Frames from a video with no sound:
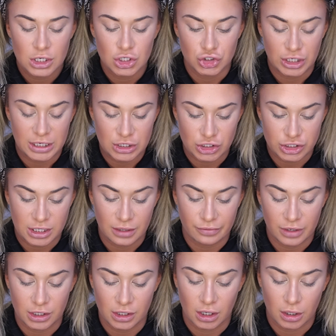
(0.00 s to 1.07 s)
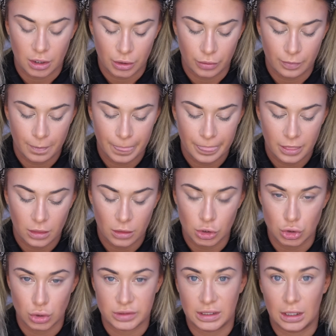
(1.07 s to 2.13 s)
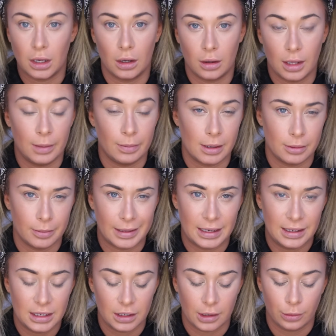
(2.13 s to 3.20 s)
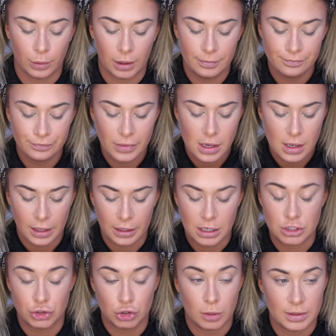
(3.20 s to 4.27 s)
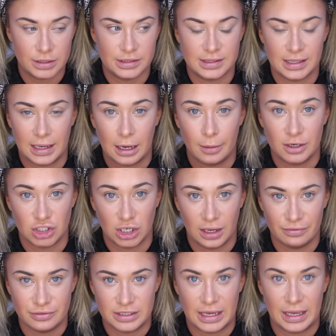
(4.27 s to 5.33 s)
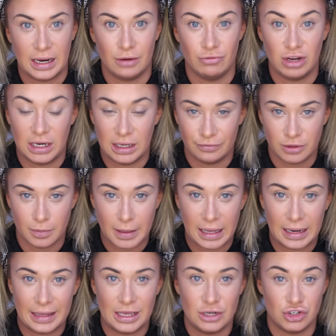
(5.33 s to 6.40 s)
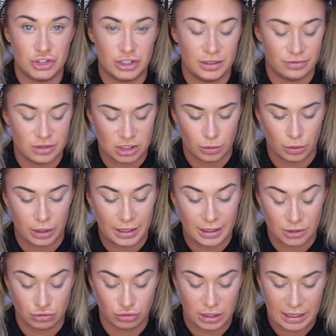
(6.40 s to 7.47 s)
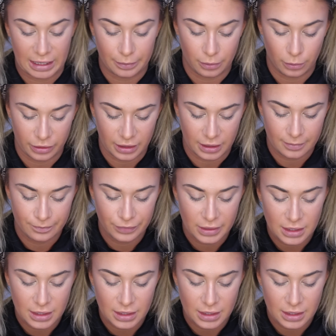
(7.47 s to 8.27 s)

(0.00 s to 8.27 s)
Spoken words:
She just did a video using her Kylie Jenner palette, another one, and I just commented saying how much I loved it and I really loved the palette and I just did a video on it and I was really happy with it.